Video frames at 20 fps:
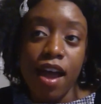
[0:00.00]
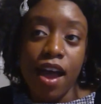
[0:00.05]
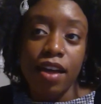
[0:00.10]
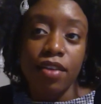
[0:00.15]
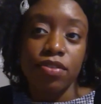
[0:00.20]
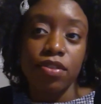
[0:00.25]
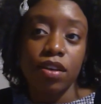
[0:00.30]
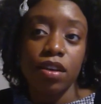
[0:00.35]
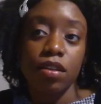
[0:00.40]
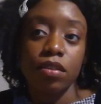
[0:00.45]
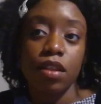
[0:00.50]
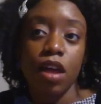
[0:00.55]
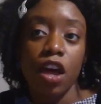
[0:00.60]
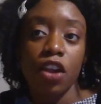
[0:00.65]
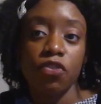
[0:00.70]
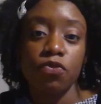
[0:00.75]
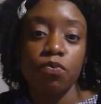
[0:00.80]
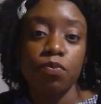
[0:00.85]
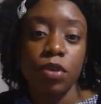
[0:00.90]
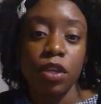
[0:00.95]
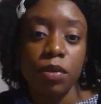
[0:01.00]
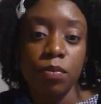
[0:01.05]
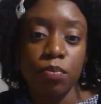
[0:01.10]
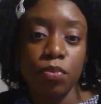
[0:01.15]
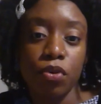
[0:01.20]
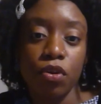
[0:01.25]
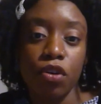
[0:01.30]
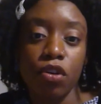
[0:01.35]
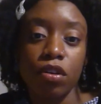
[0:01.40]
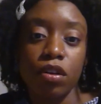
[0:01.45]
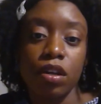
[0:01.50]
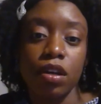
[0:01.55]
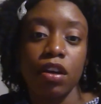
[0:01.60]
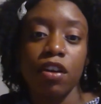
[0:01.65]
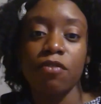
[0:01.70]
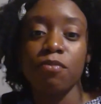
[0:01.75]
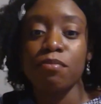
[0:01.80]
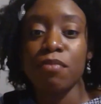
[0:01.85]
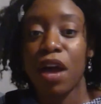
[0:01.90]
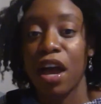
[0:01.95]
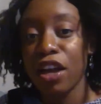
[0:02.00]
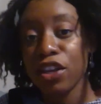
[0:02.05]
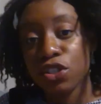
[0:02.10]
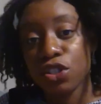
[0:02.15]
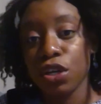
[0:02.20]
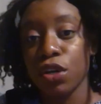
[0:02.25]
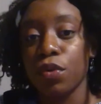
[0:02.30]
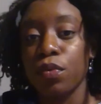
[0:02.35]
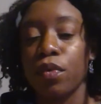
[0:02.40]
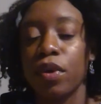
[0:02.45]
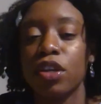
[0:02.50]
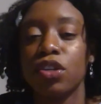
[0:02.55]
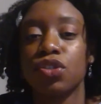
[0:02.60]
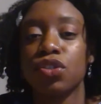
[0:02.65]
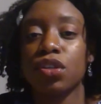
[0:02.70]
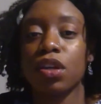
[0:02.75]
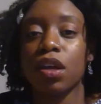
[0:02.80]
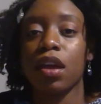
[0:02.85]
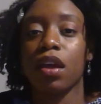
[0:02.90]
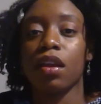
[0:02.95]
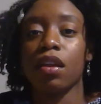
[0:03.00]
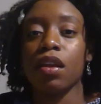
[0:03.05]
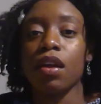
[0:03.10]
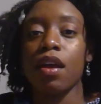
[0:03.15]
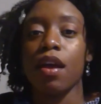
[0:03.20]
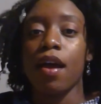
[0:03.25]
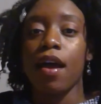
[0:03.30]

I think a lot of people of my generation,